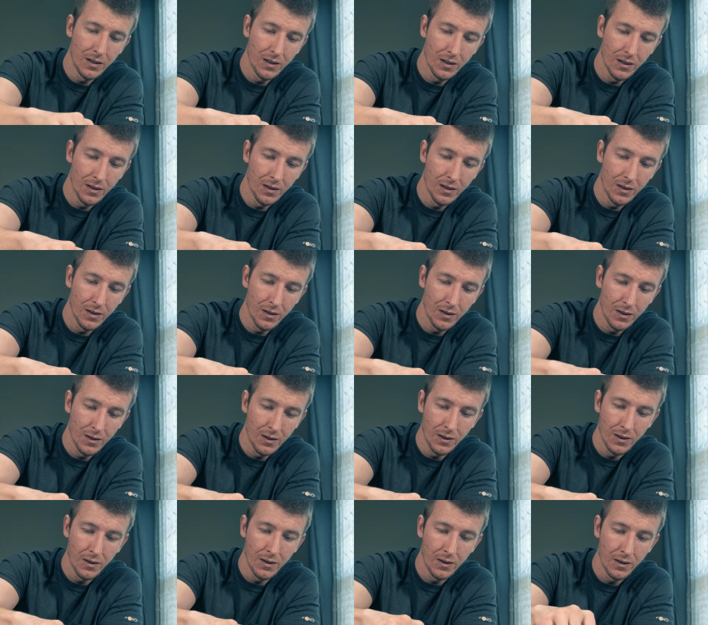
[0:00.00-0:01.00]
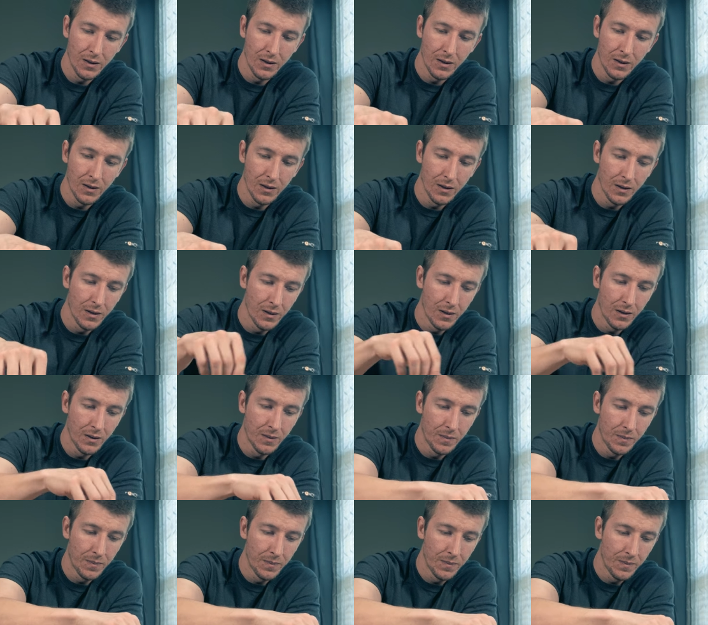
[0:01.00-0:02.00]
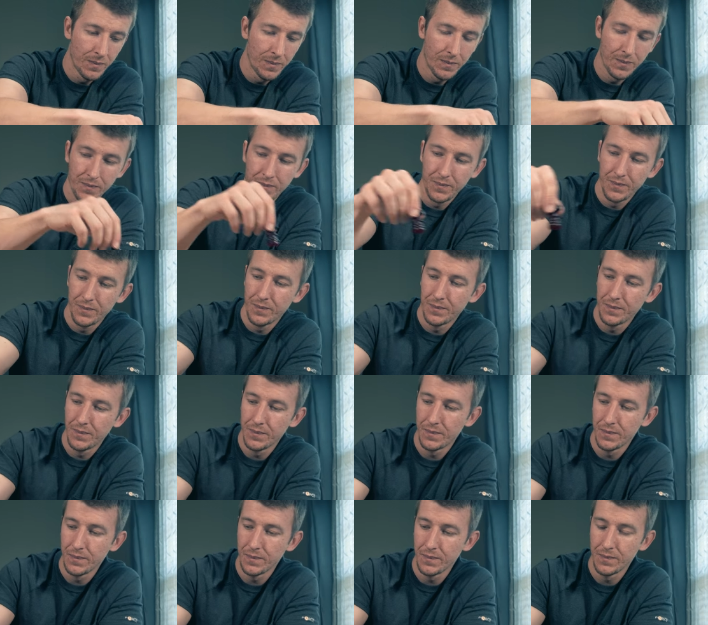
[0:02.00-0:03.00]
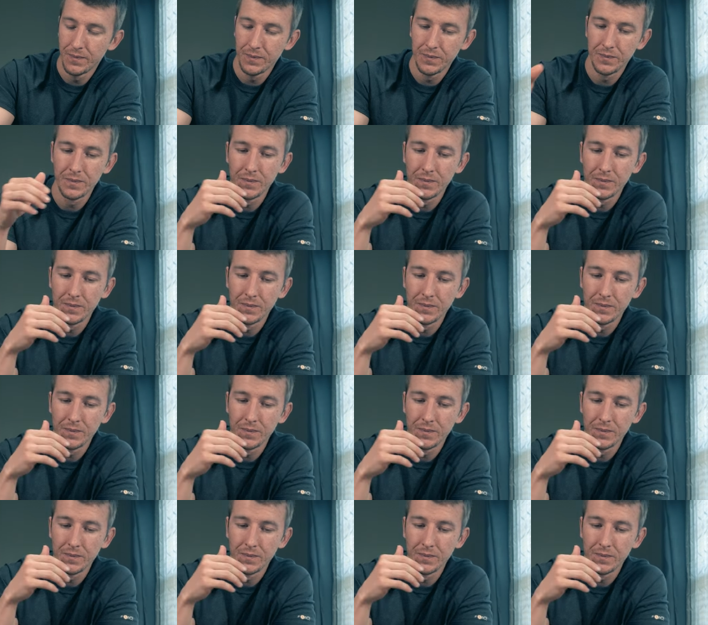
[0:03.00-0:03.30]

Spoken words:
Nobody speaks.